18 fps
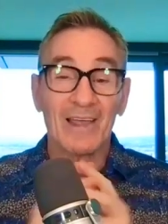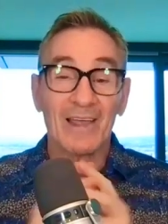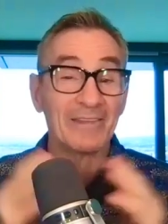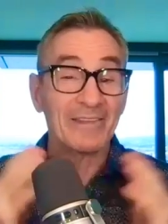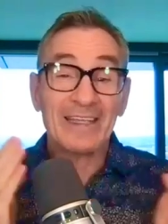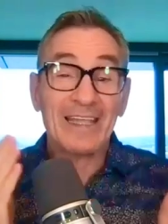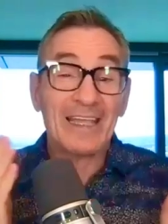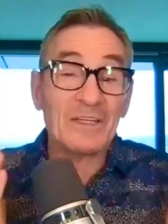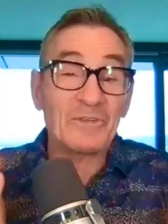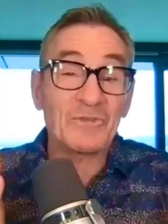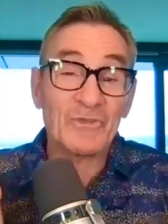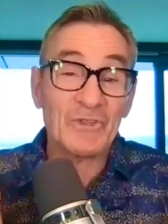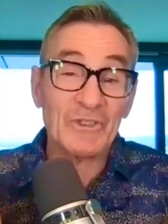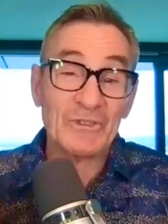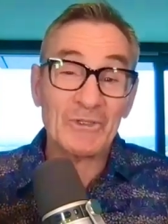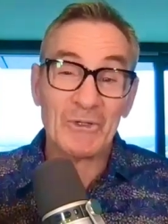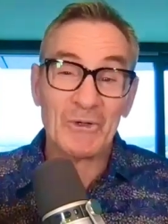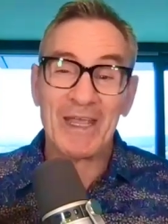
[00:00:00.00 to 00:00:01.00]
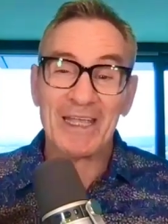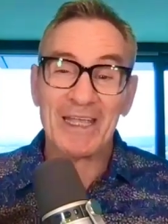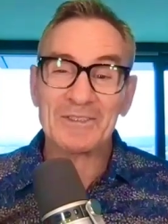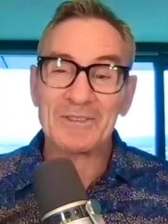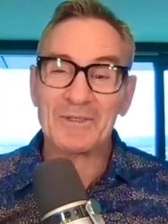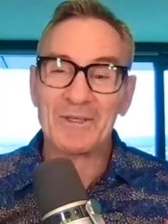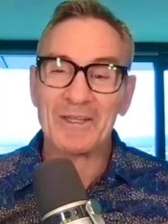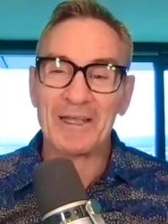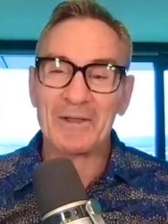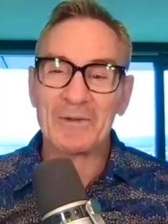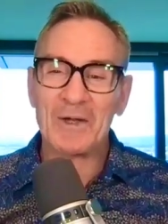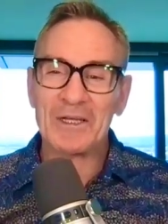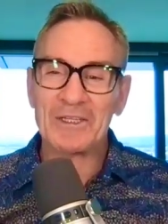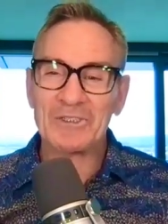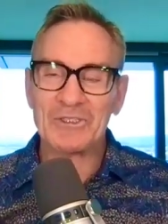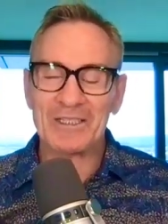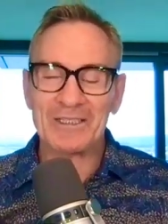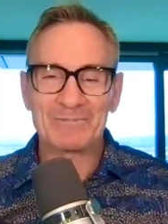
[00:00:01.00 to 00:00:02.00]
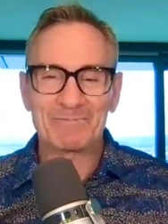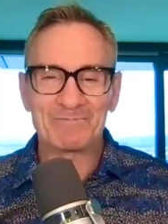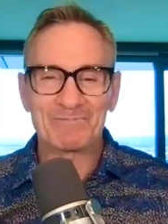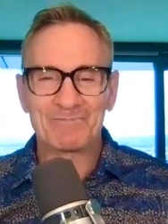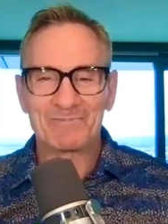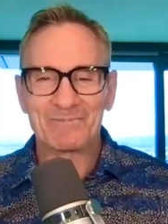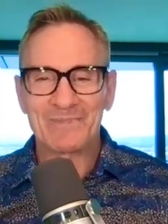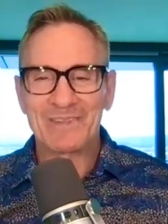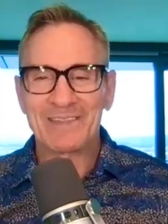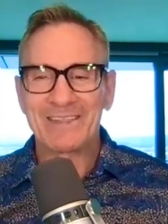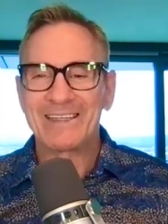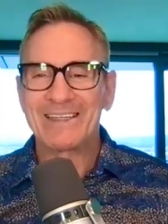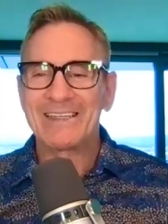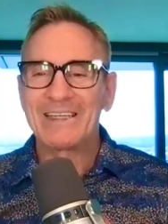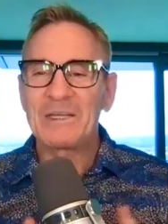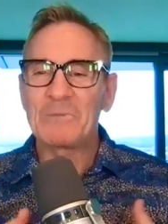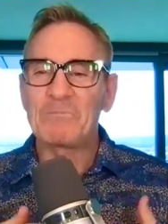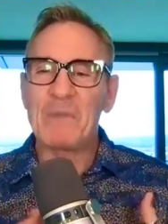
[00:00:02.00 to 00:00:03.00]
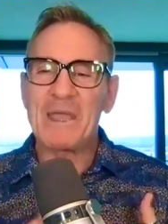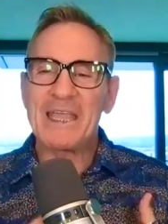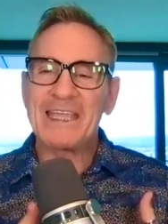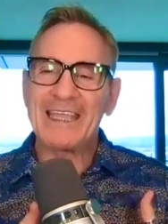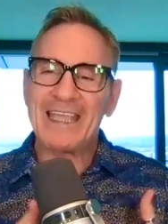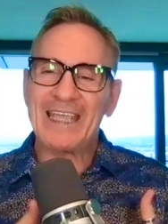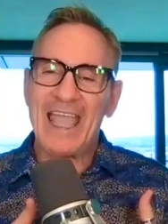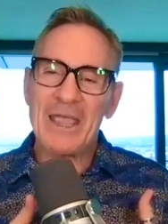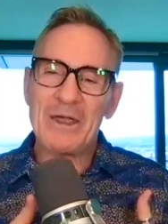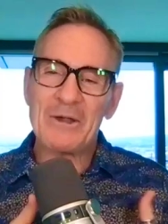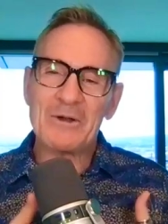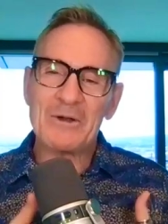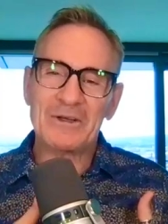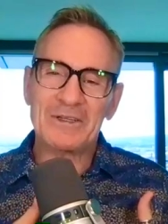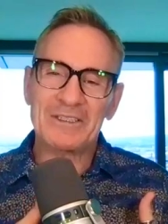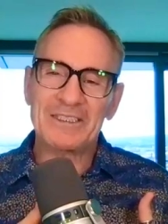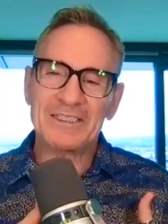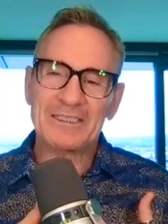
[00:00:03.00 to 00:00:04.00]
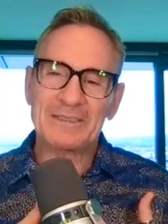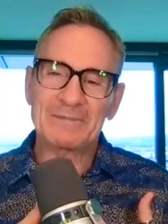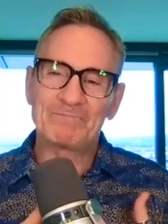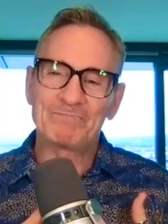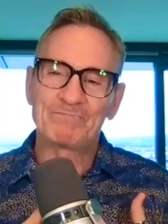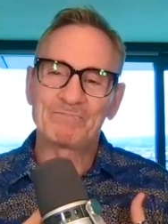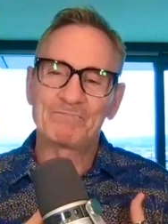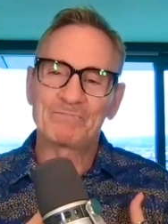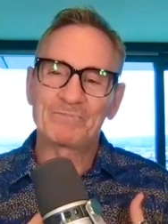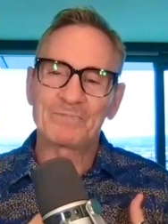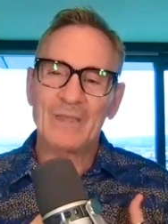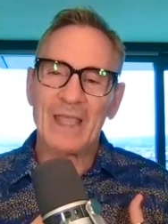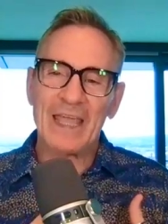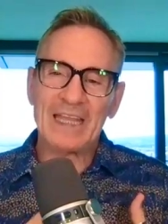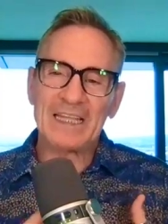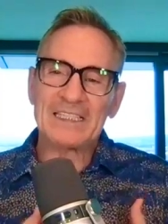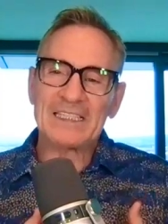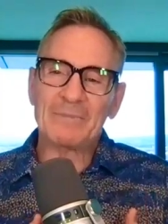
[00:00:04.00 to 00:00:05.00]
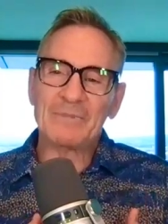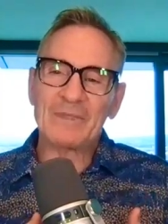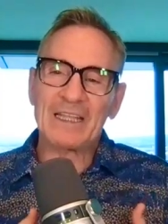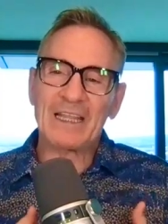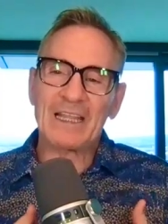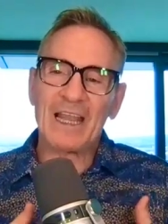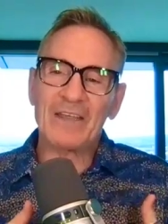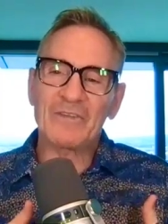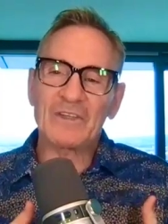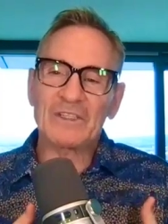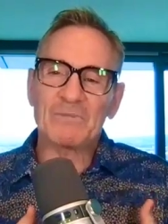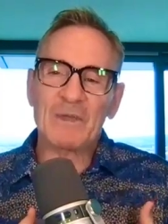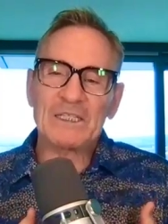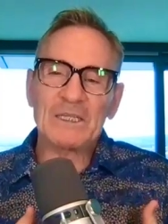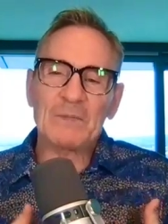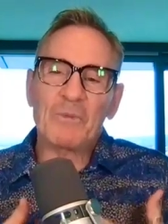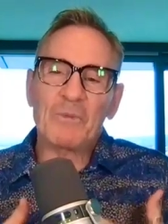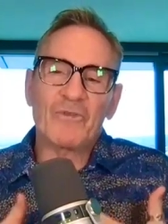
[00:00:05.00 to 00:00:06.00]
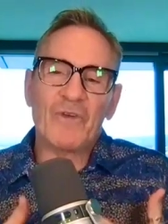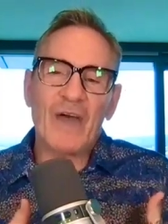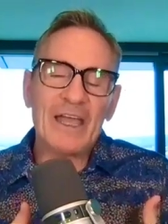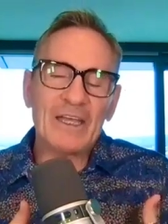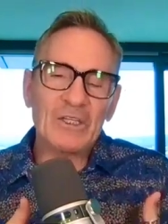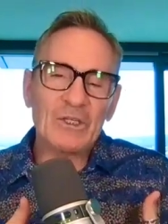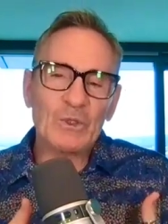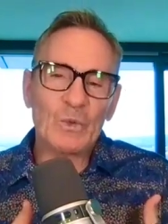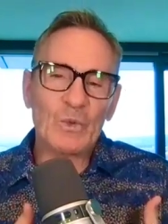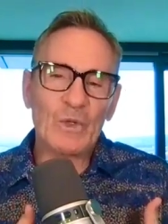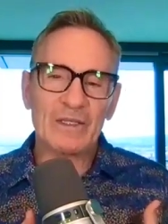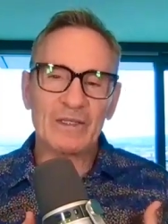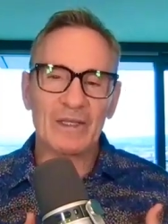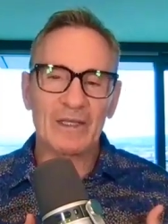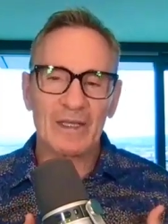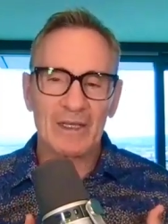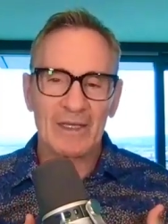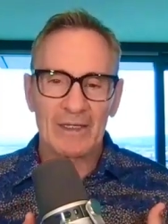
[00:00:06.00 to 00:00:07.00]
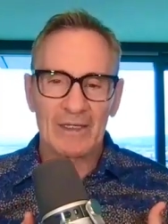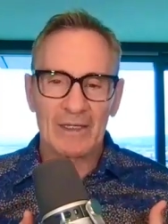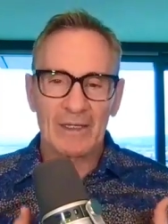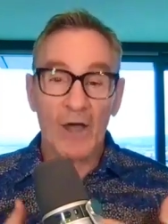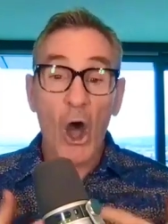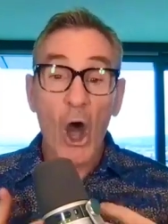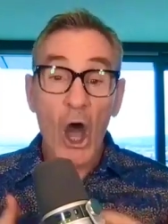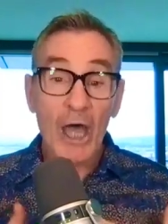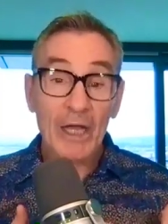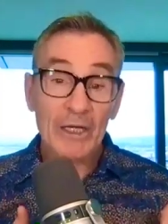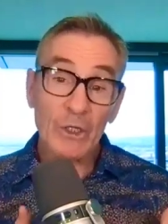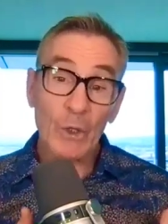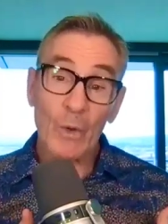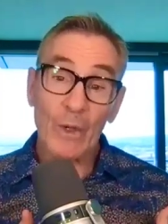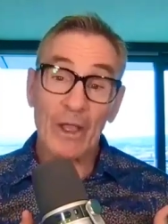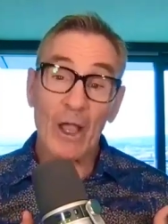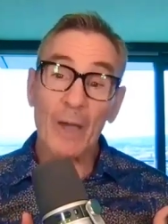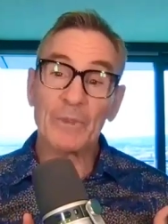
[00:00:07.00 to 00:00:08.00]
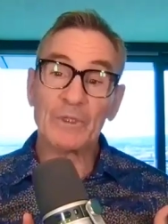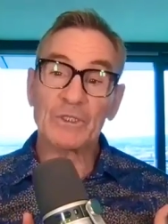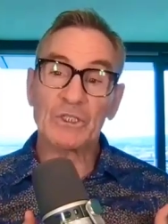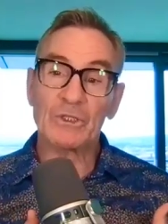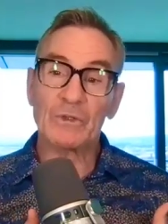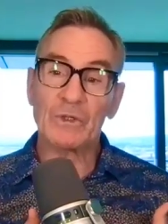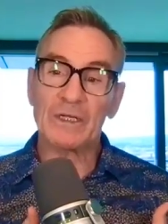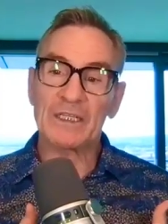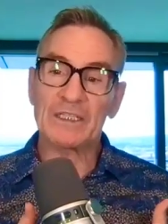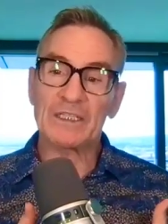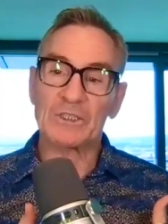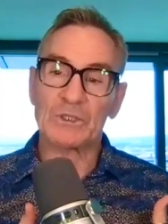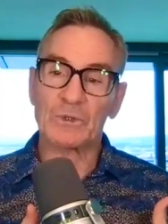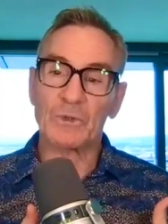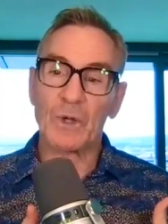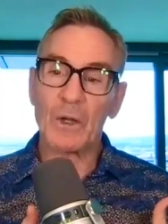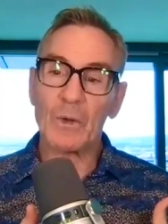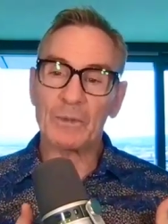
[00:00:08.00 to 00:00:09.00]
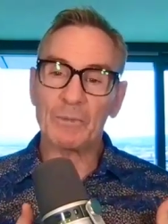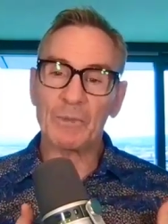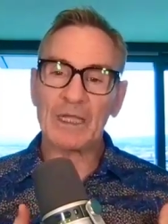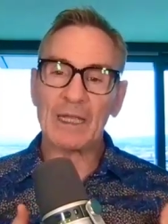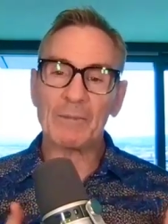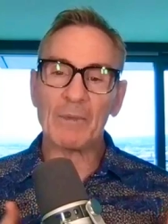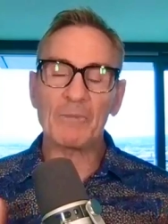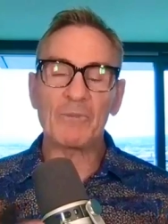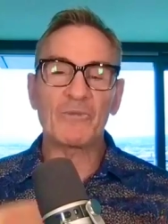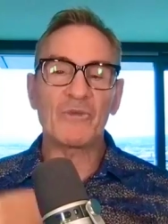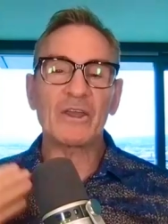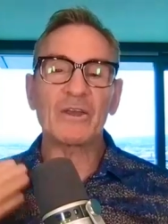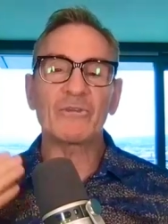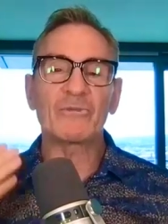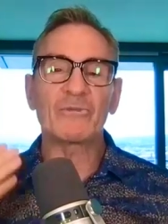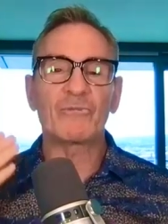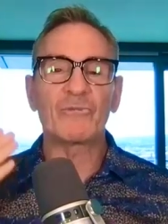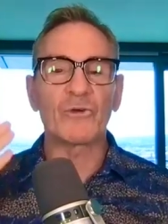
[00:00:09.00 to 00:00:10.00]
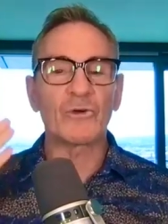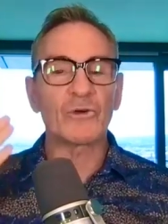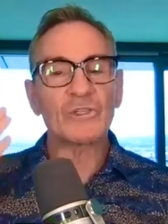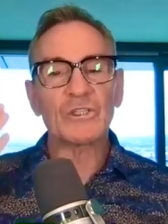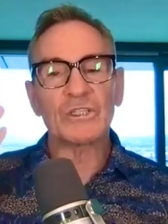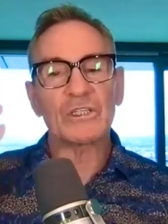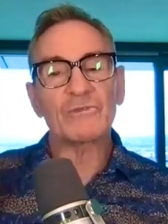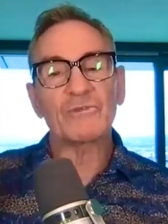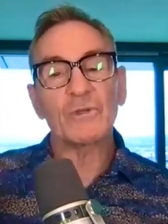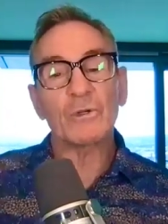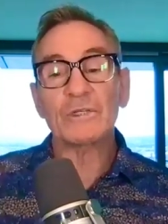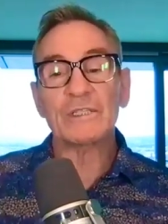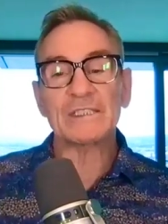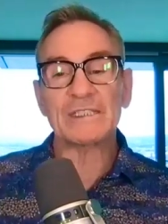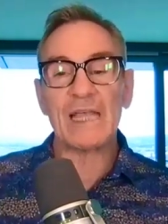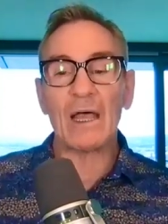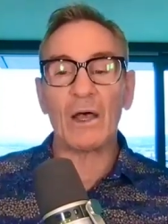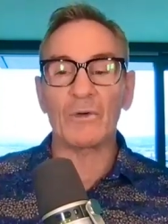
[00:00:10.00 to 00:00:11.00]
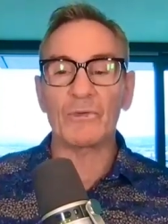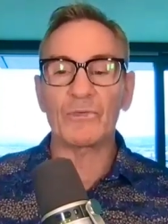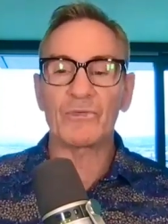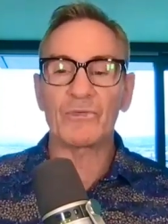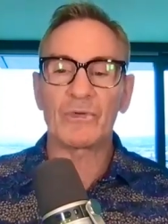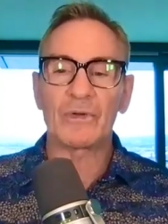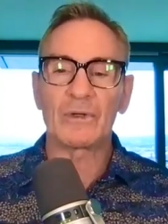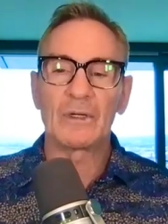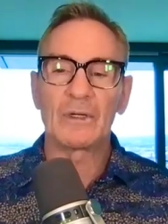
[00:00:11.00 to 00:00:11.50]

I think I can feel your answer to that question. Making errors and accepting that life is messy provide you with ongoing opportunities to grow and become a better version of yourself.